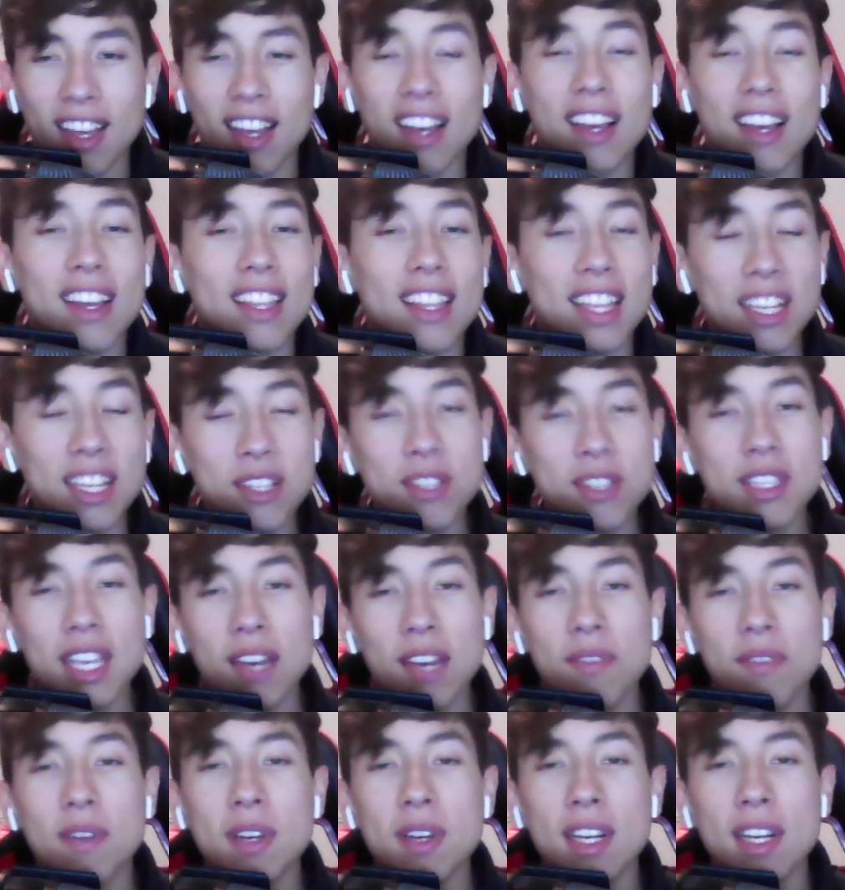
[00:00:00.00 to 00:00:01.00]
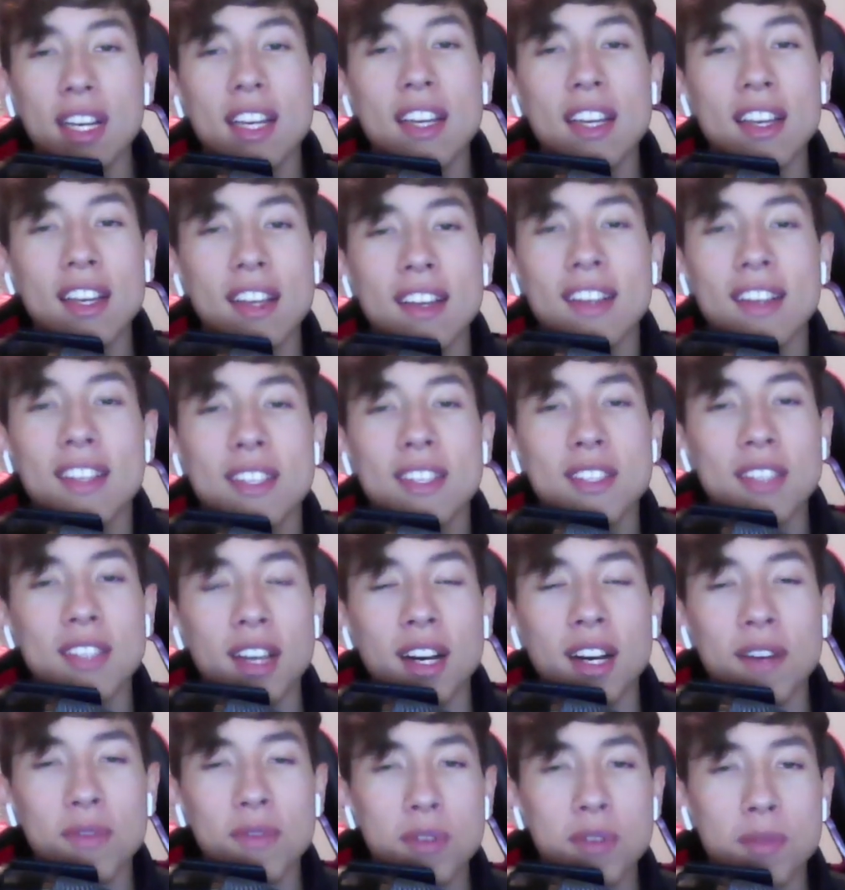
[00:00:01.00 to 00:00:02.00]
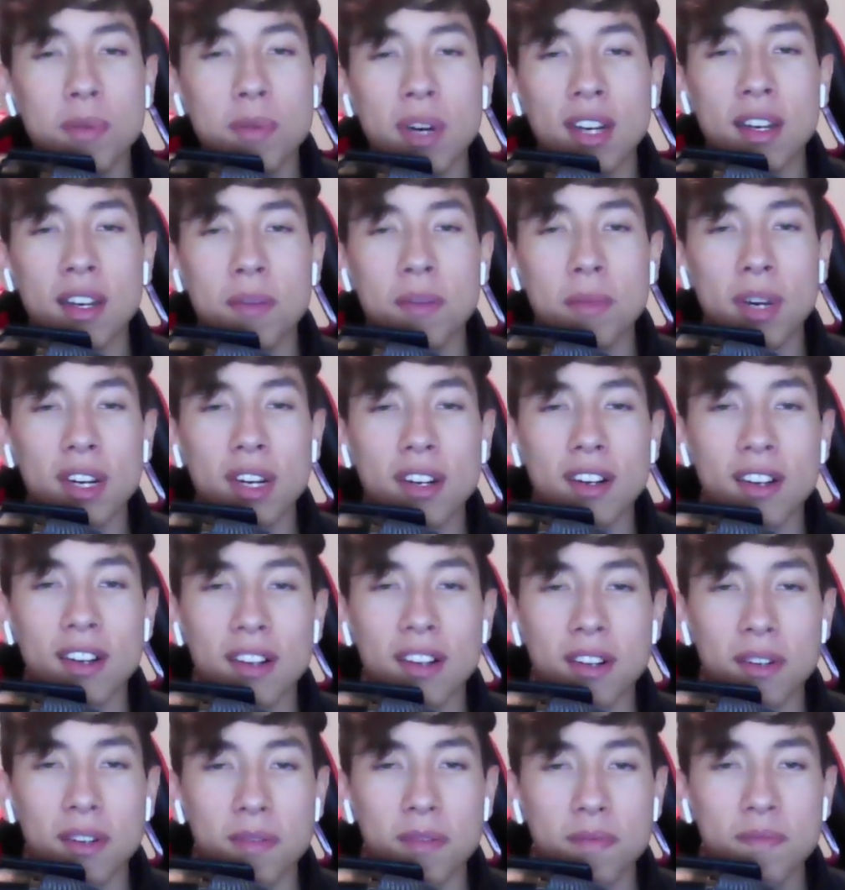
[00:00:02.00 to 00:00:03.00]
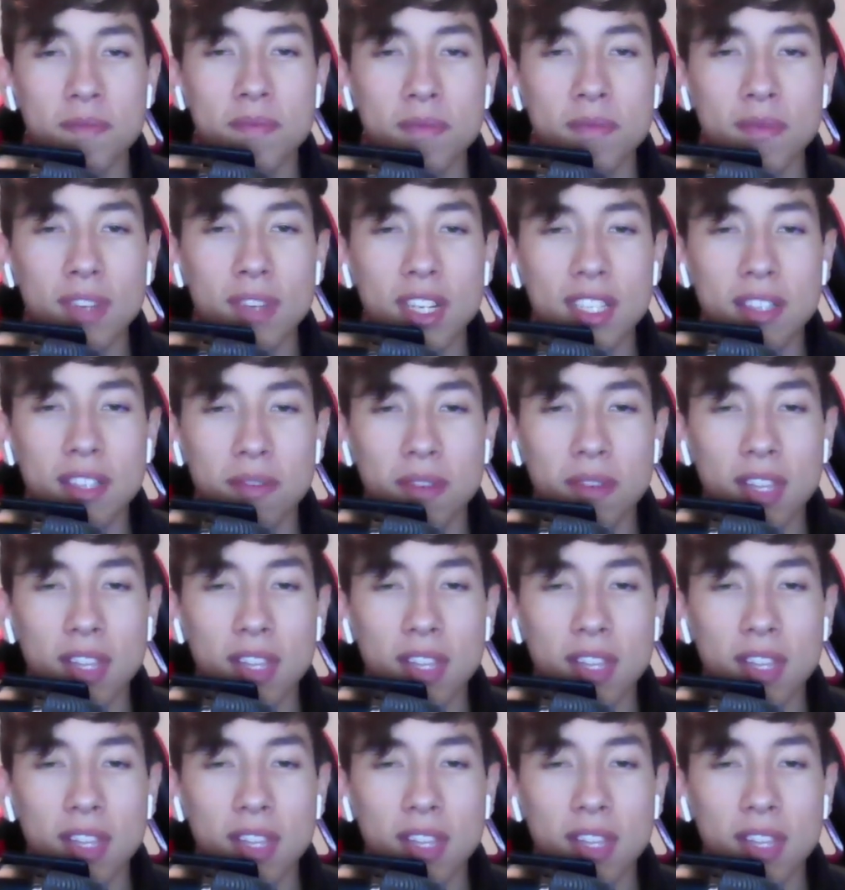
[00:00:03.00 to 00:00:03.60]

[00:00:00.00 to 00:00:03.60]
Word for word: they just have a soft spot in my heart because of the